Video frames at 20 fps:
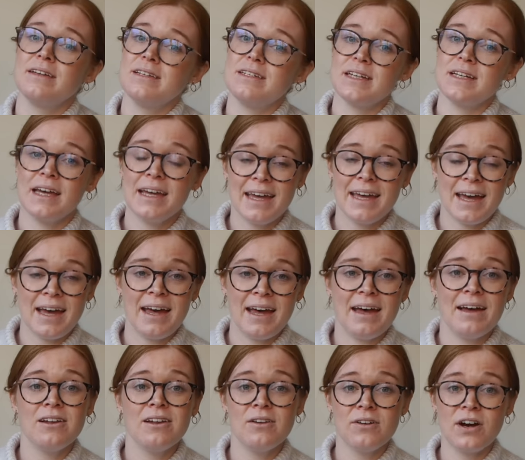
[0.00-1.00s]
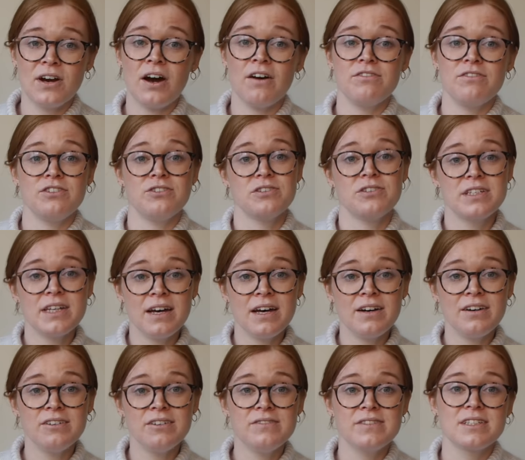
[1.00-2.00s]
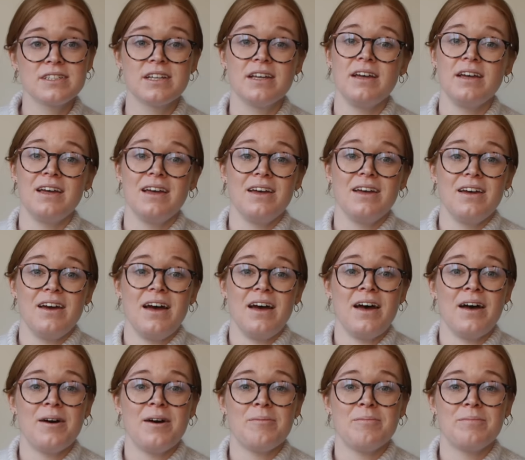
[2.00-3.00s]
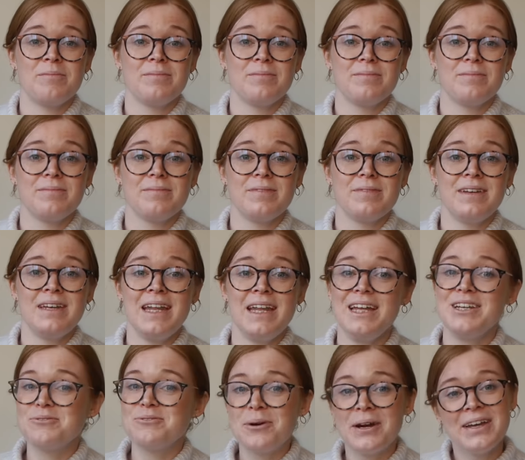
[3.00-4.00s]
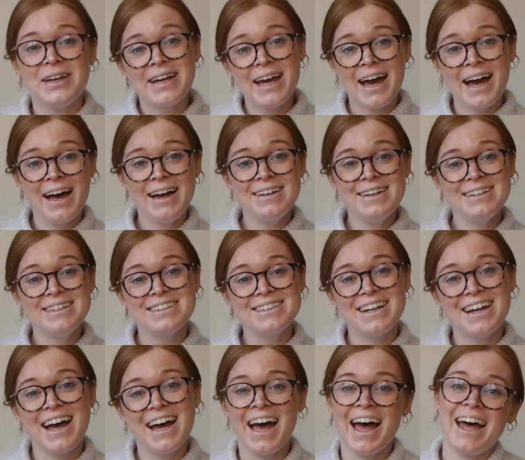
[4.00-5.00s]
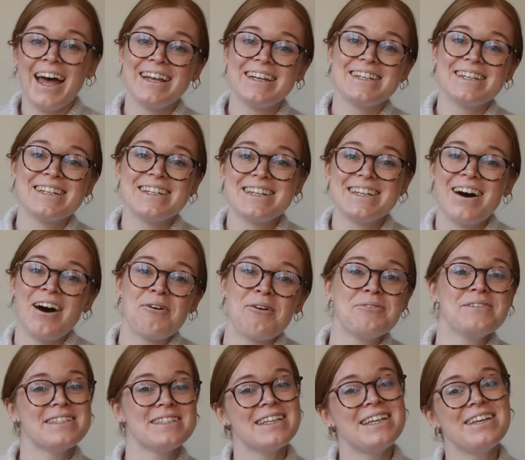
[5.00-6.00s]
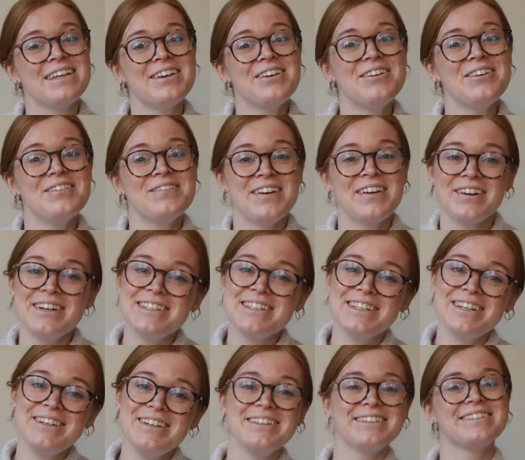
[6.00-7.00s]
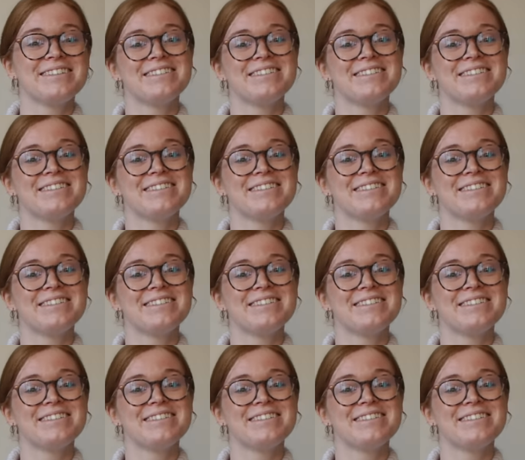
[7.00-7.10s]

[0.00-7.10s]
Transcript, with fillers: Take care, look after yourselves, knit where you can, and I will see you very soon.